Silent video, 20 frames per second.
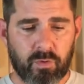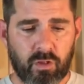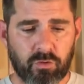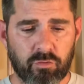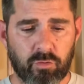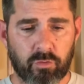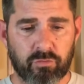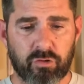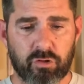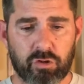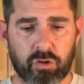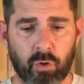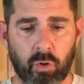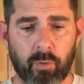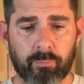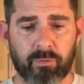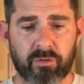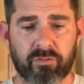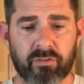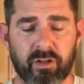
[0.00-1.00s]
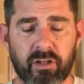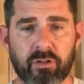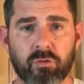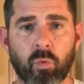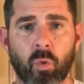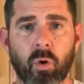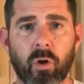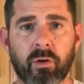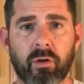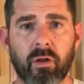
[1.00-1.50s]
So as you show up to stage
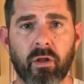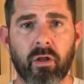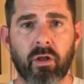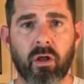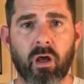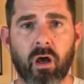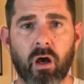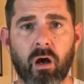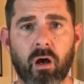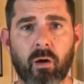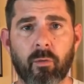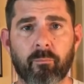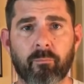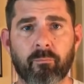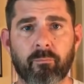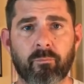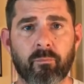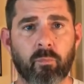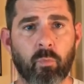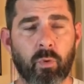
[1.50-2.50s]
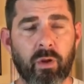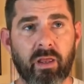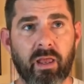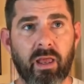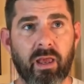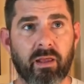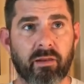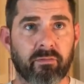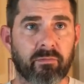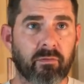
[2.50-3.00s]
one, um, we
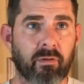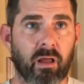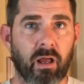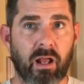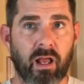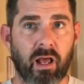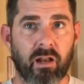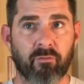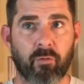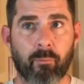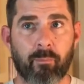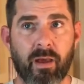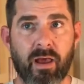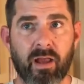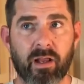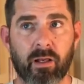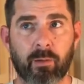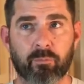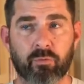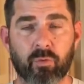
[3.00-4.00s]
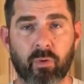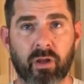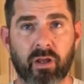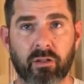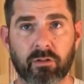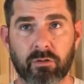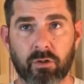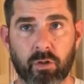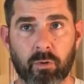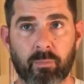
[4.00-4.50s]
had a kind of a backup, so I
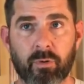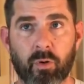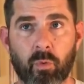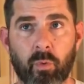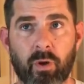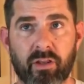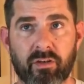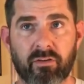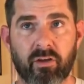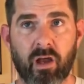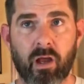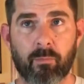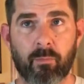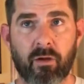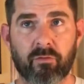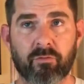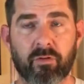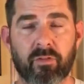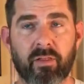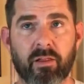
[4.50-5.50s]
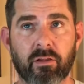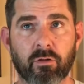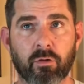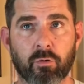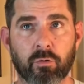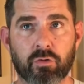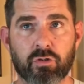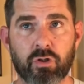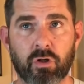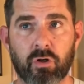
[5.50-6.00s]
got a little bit of wait time after that
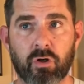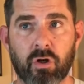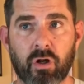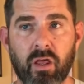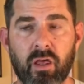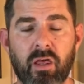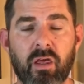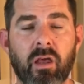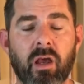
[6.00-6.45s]
little jog.